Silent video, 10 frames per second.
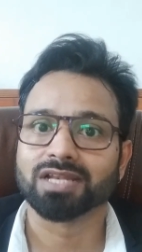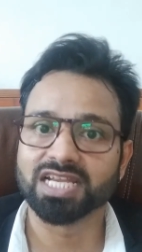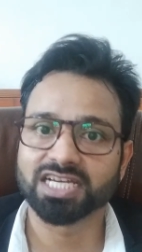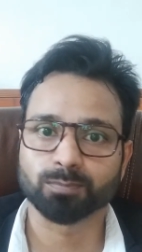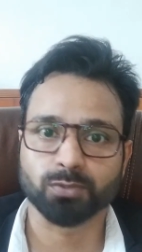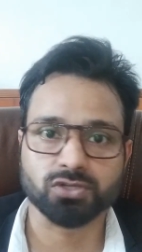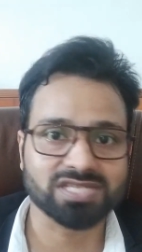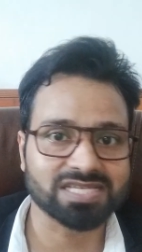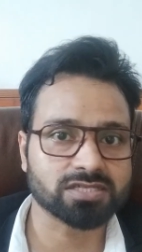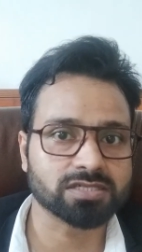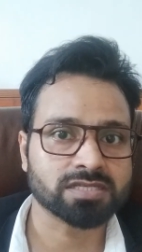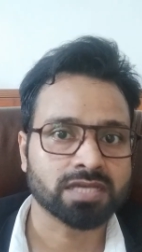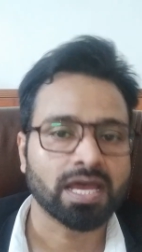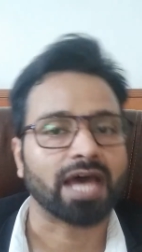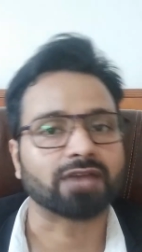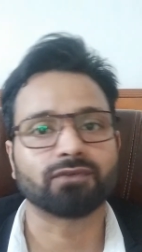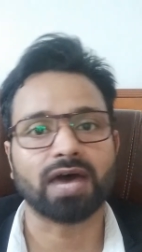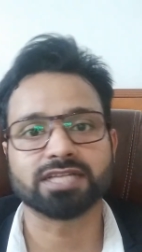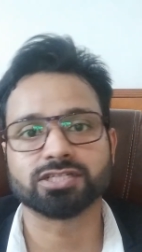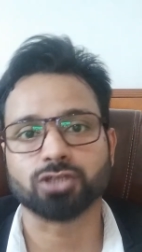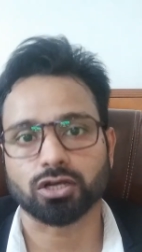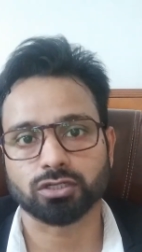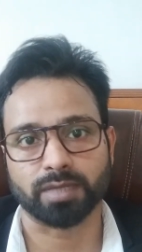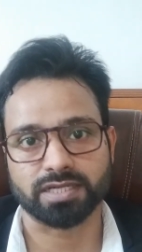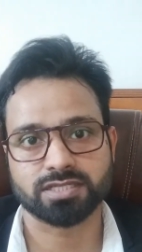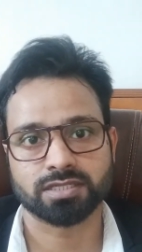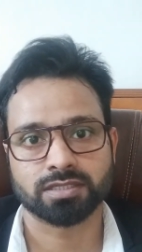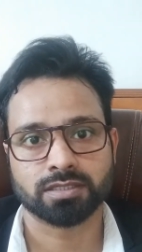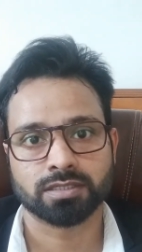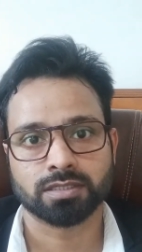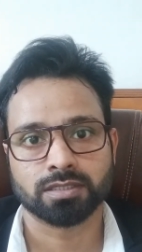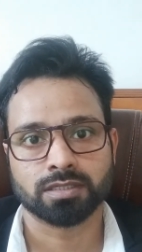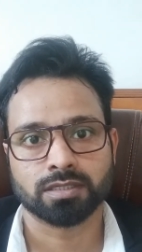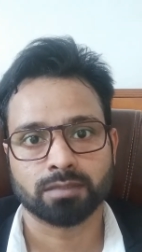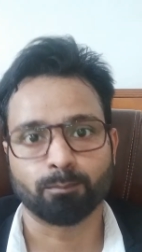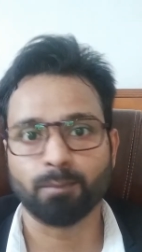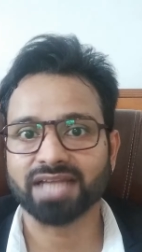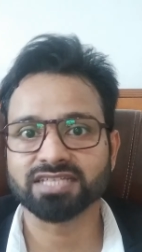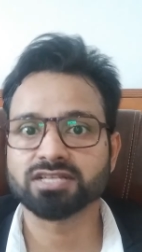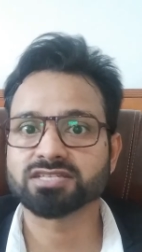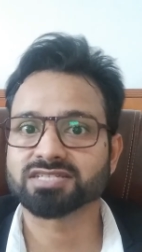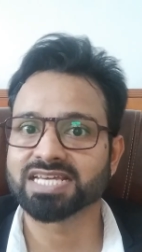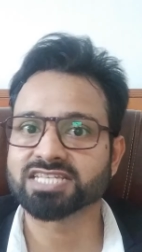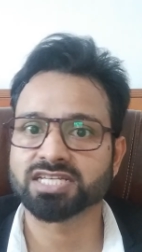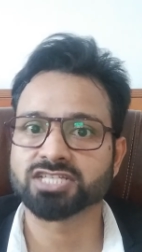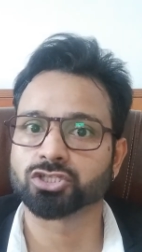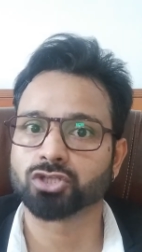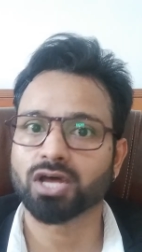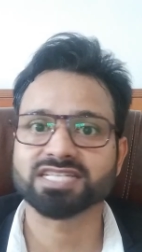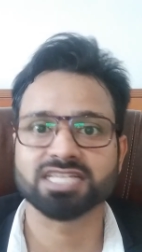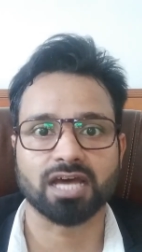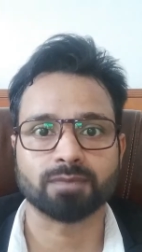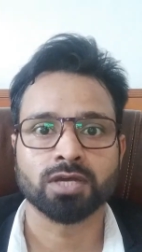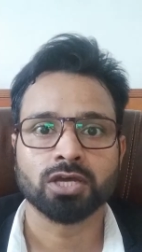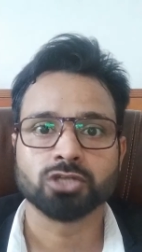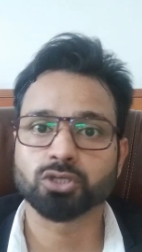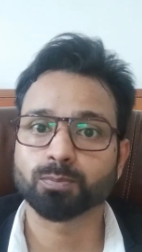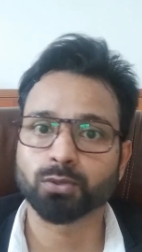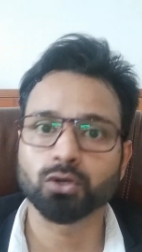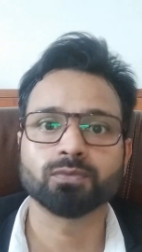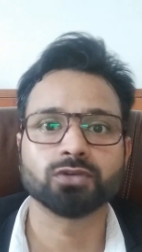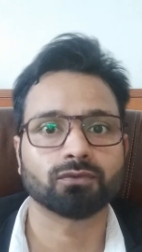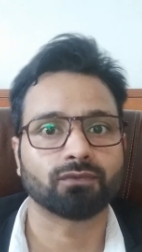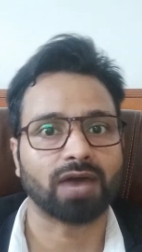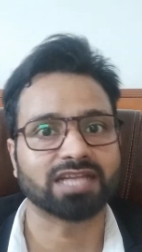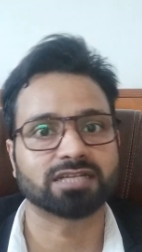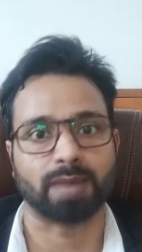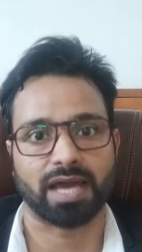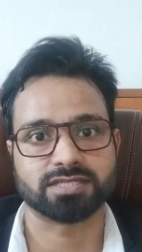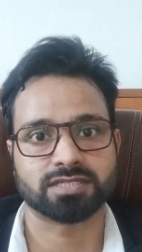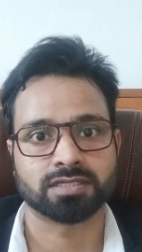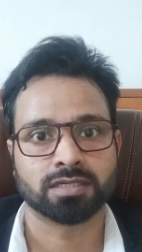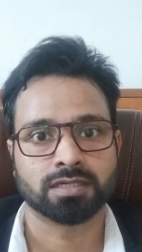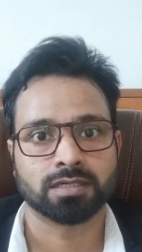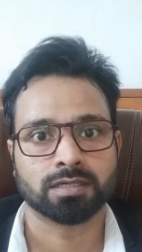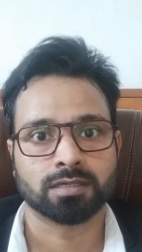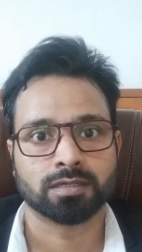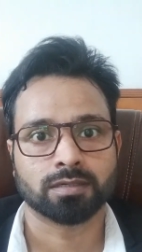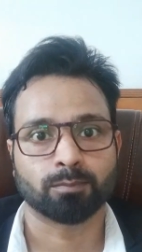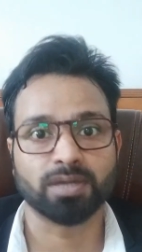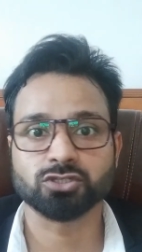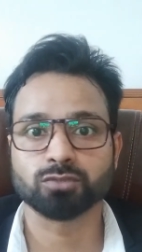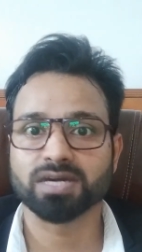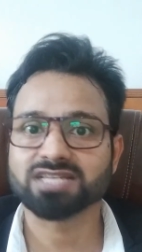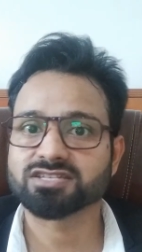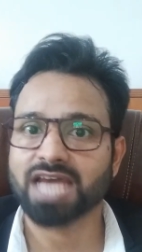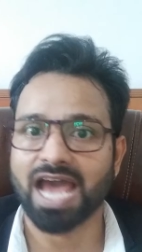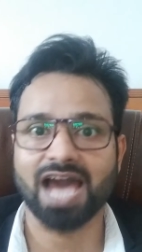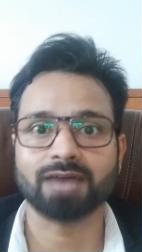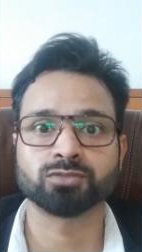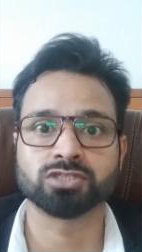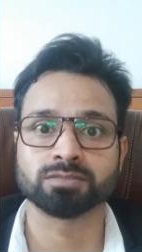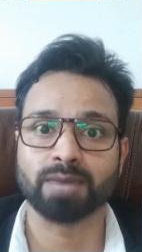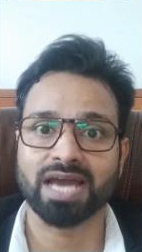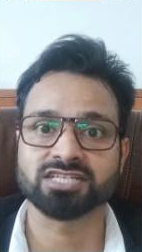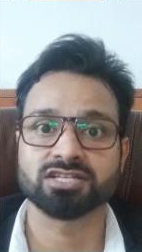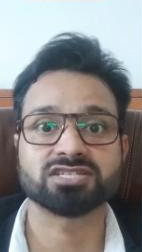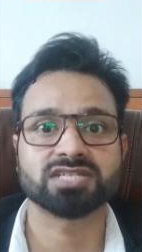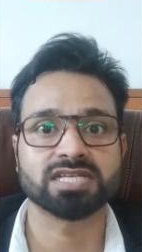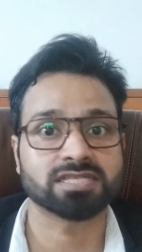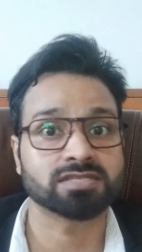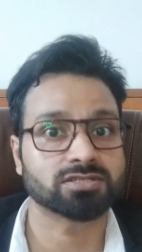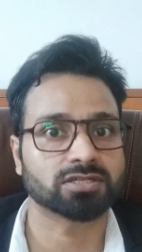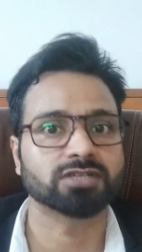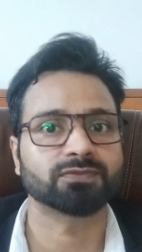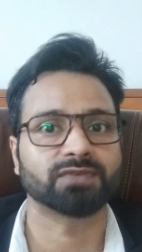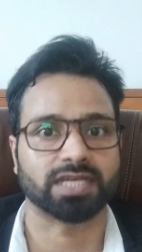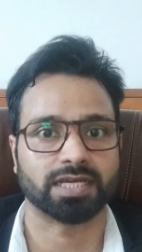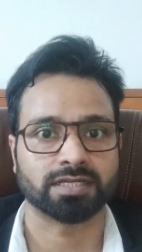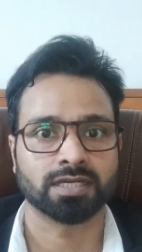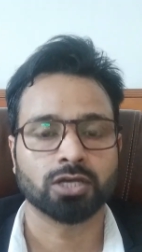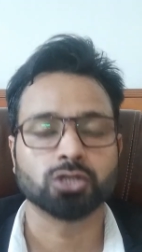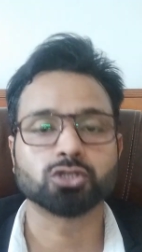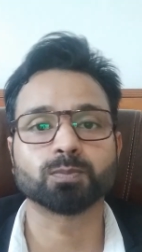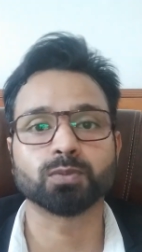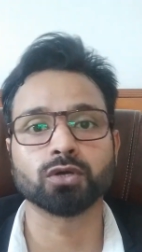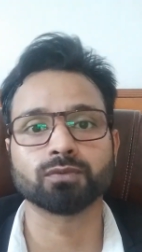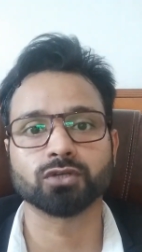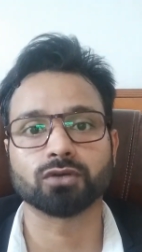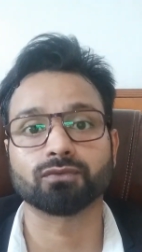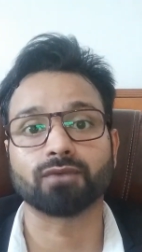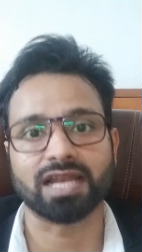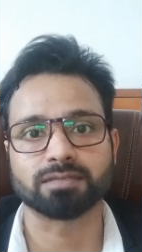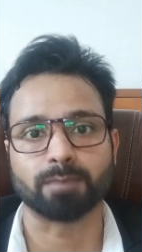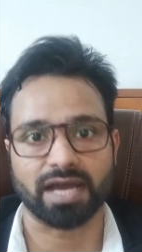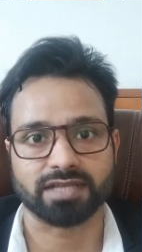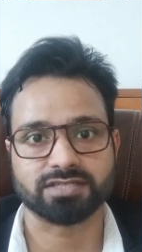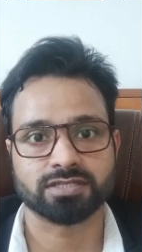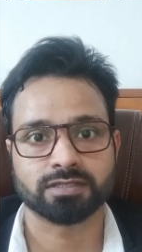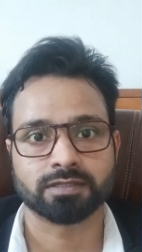legal procedures and valid documents. Marriage registration is not enough to prove your valid marriage, but you must have the marriage registration certificate to prove your valid marriage.